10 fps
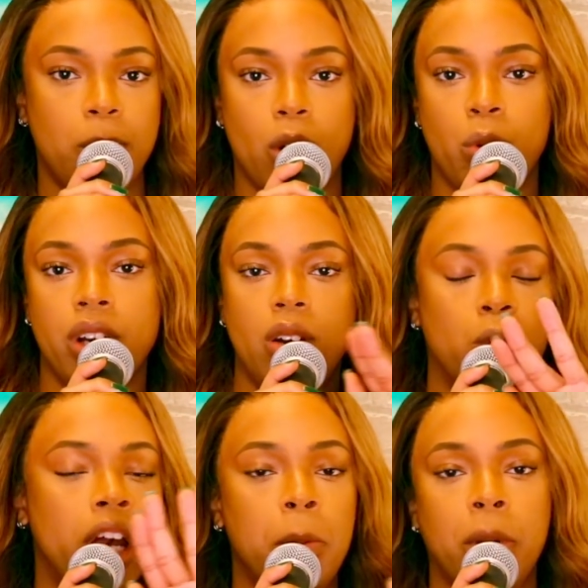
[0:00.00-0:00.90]
We're
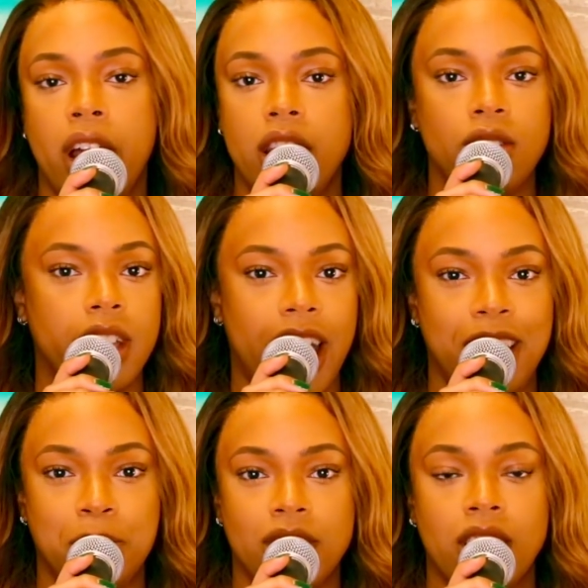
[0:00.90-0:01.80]
not playing those
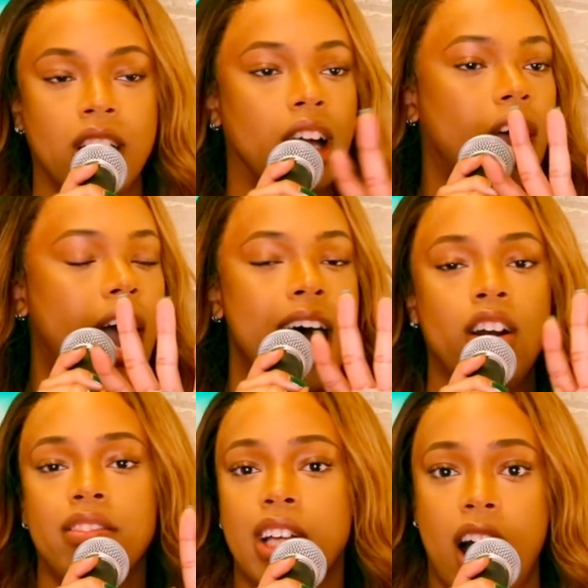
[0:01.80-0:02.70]
games. I don't have
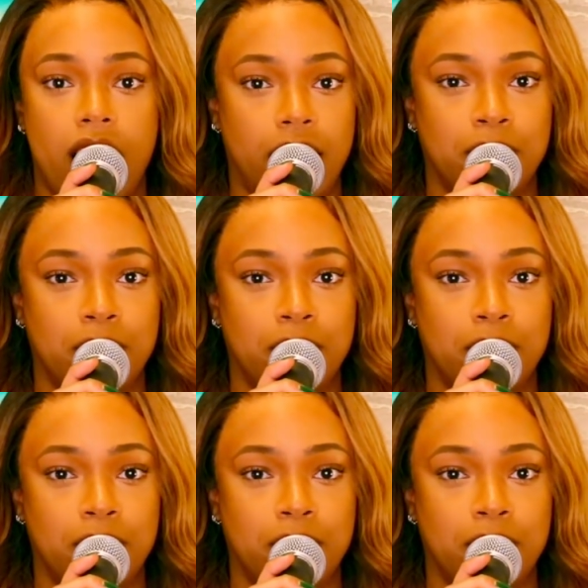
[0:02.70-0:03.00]
time.